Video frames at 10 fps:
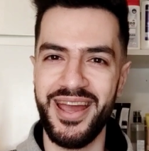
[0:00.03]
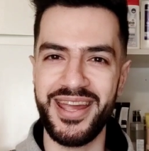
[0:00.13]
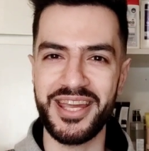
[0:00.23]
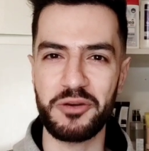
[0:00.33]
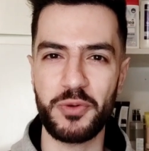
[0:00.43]

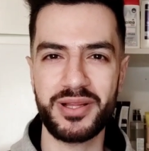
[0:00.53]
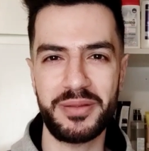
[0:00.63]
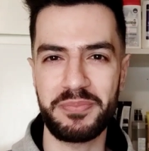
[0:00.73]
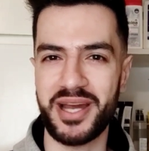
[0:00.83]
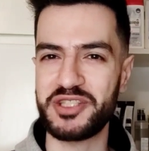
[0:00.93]
Hey and
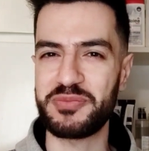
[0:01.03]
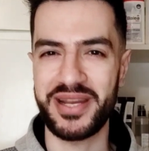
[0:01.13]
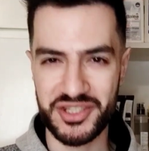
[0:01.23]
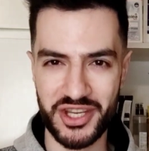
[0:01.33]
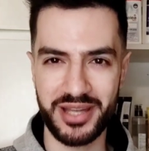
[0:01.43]
welcome back to
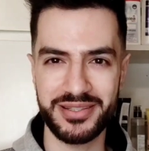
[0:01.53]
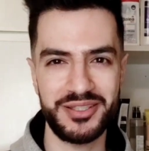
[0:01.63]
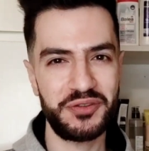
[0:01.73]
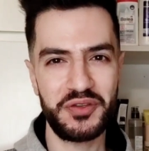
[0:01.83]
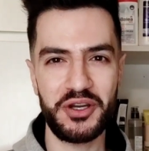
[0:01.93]
my
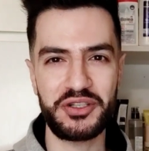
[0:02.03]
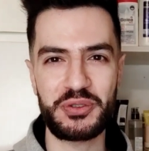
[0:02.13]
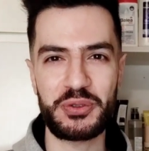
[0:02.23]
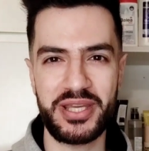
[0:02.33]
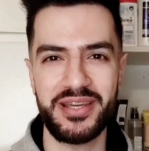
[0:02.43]
channel. If you are
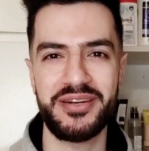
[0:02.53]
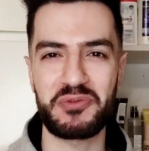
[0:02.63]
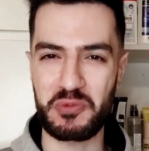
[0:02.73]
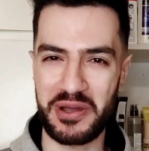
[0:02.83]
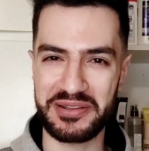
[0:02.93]
new here,
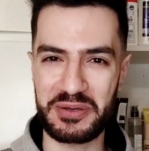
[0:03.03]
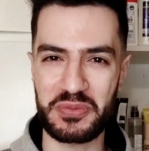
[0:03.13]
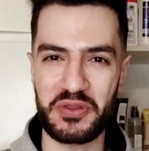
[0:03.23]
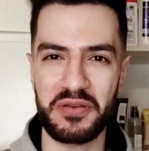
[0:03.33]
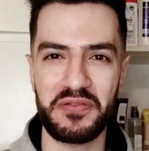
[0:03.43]
welcome
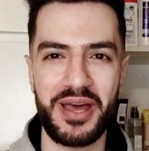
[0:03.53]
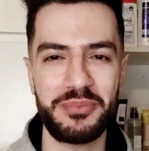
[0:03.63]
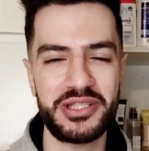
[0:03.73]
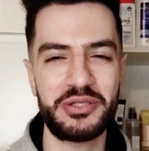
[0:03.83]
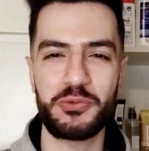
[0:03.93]
to the
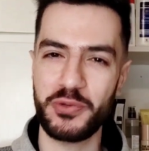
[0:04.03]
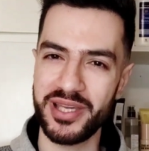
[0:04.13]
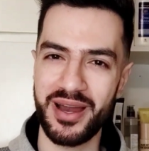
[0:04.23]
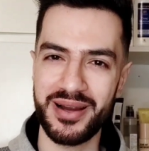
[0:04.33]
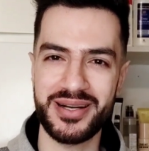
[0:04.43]
family.
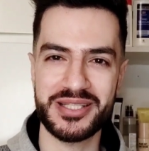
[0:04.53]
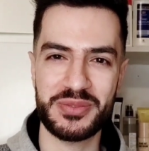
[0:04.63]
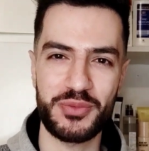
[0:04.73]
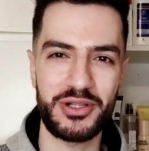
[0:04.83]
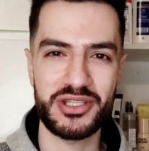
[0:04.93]
We are a
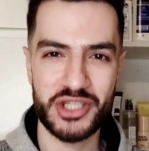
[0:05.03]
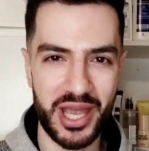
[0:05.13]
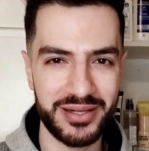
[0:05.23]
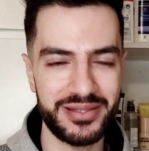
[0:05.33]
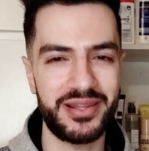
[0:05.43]
small
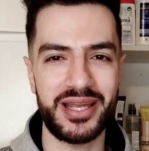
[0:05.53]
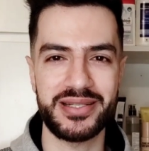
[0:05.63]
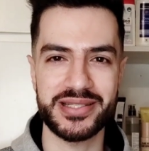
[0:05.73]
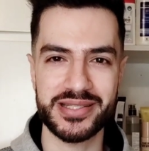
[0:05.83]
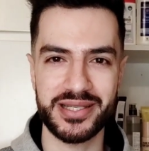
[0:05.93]
channel that
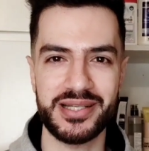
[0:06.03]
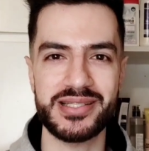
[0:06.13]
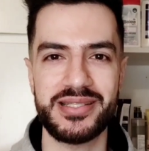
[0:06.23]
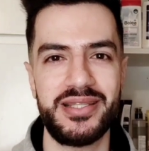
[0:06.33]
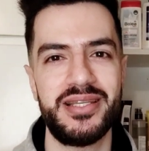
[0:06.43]

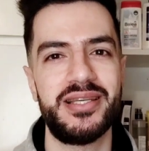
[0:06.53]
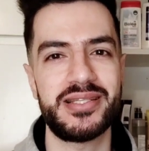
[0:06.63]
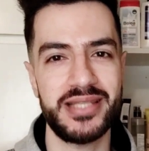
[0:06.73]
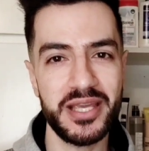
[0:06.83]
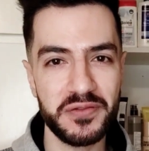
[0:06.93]
discusses the
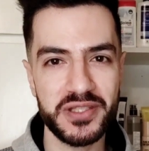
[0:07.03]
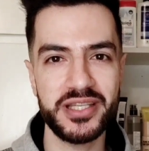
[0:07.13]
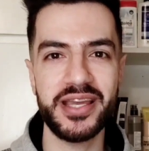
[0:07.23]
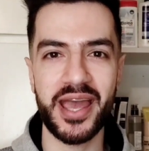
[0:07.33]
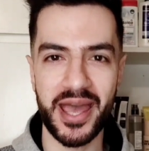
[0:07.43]

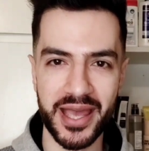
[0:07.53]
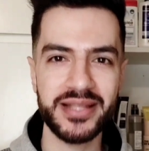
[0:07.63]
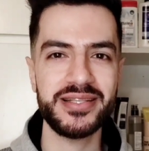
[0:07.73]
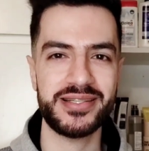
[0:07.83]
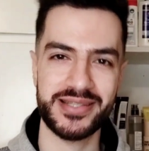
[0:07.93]
safety
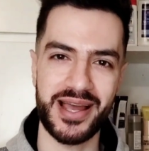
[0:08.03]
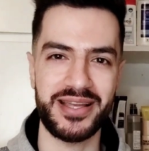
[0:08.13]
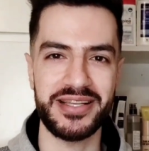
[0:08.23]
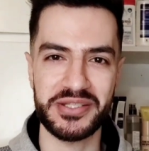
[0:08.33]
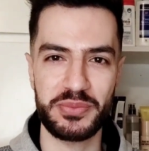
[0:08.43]
and
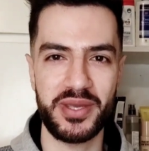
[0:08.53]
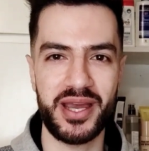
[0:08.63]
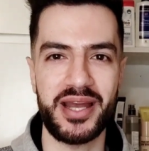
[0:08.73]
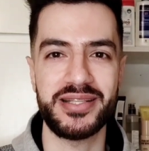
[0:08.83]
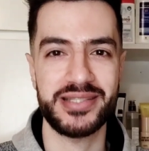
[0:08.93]
science
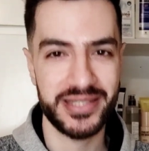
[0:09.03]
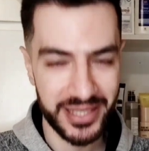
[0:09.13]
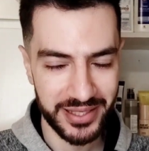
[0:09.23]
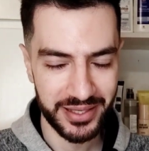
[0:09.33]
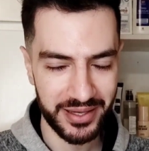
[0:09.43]
behind
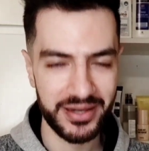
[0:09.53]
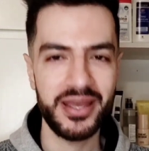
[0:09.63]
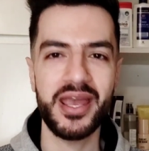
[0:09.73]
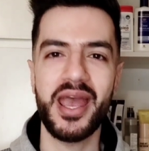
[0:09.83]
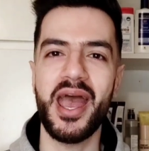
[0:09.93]
skincare.